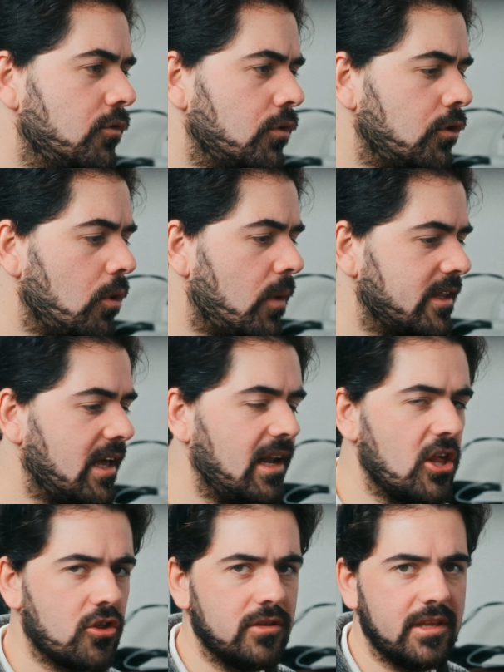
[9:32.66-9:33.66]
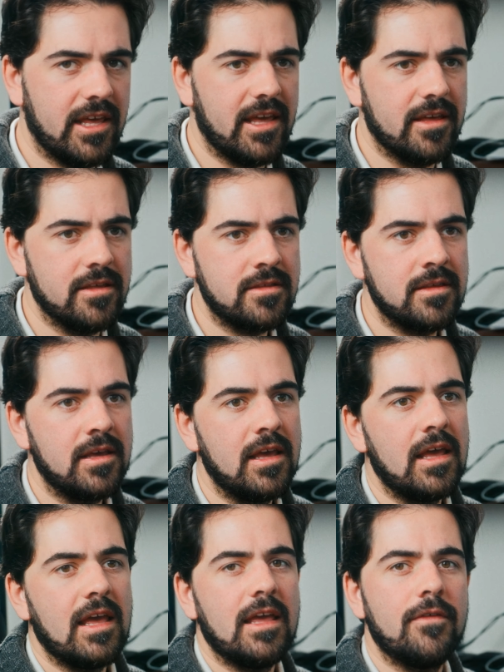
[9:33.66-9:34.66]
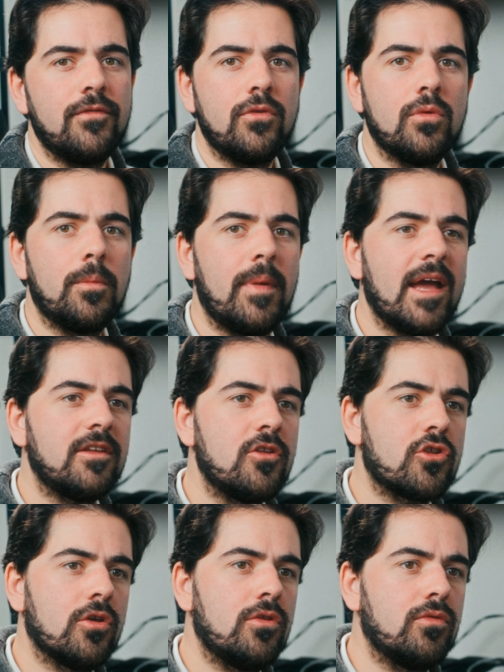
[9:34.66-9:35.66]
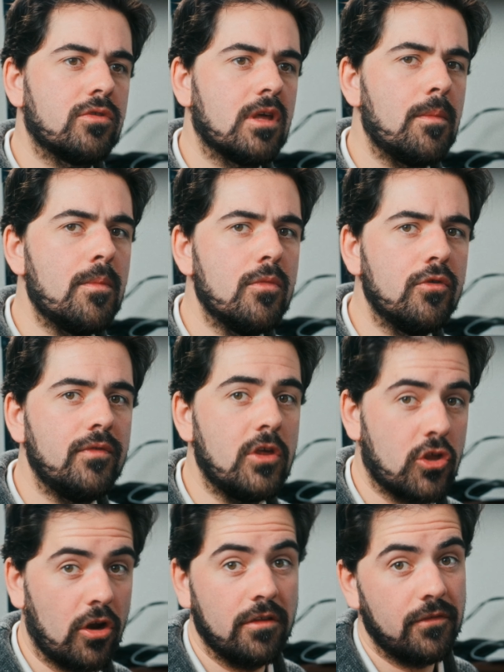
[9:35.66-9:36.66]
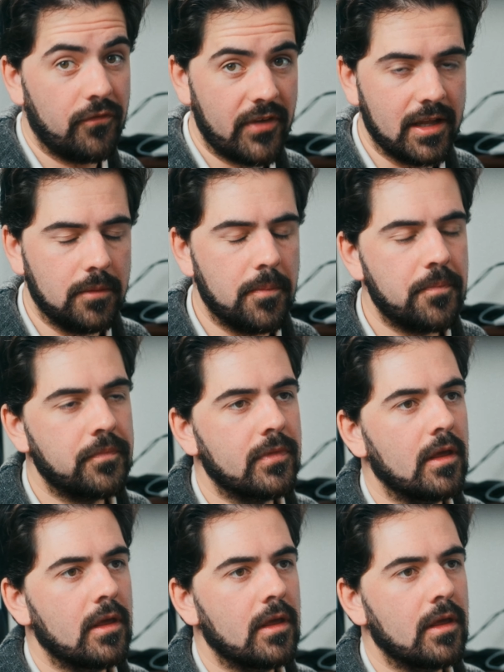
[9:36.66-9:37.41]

you don't know what halation is, if you pay attention to some movie shot on film,